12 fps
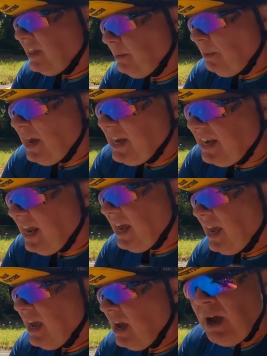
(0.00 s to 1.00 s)
the main
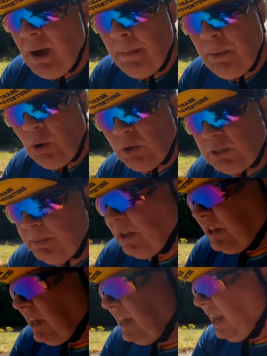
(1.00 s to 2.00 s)

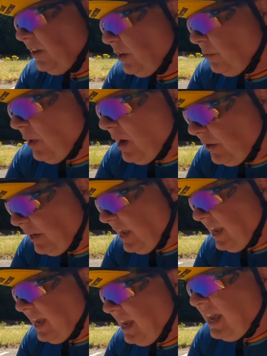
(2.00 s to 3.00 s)
Portsmouth to London road.
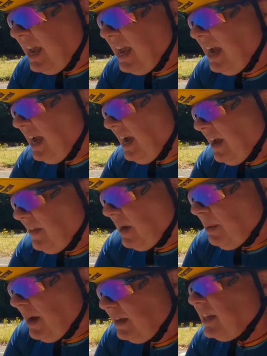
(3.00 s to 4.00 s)
And then
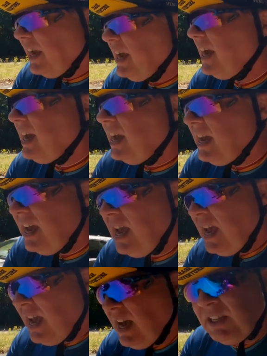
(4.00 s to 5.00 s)

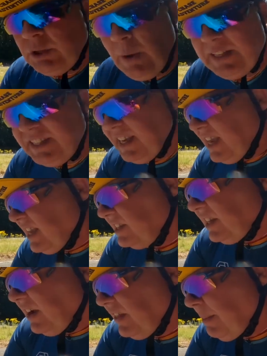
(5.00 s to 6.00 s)
about 20
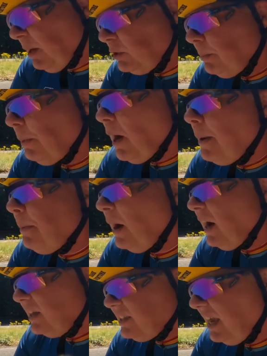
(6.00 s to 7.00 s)
years ago, they built a
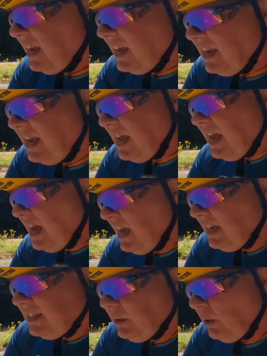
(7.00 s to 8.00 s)
bypass.
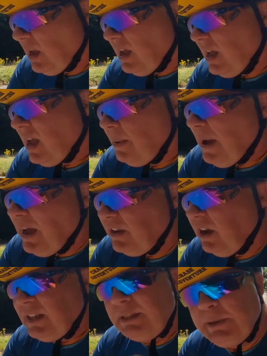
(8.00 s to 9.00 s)
So uh, about
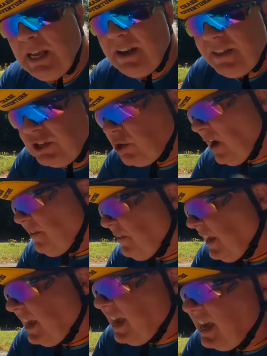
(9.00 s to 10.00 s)
90% of the
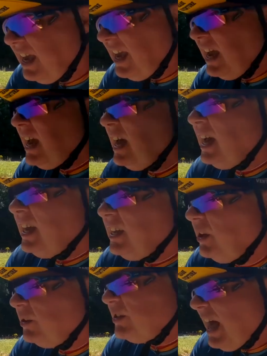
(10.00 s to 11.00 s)
traffic
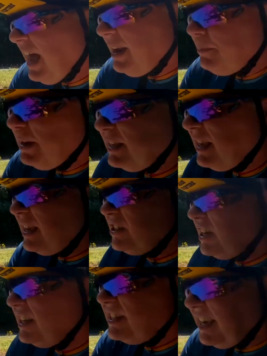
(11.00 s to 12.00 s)
use that. But as
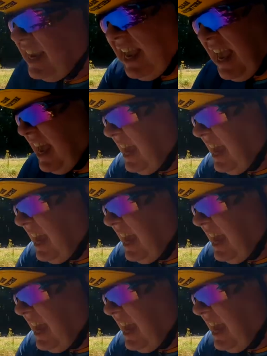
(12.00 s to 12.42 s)
you can see,